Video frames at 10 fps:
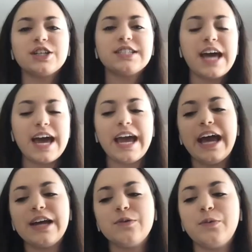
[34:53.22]
your day
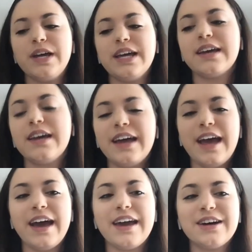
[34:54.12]
and week,
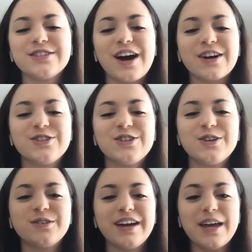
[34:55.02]
and I'll talk to
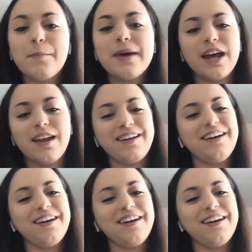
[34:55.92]
you in a minute.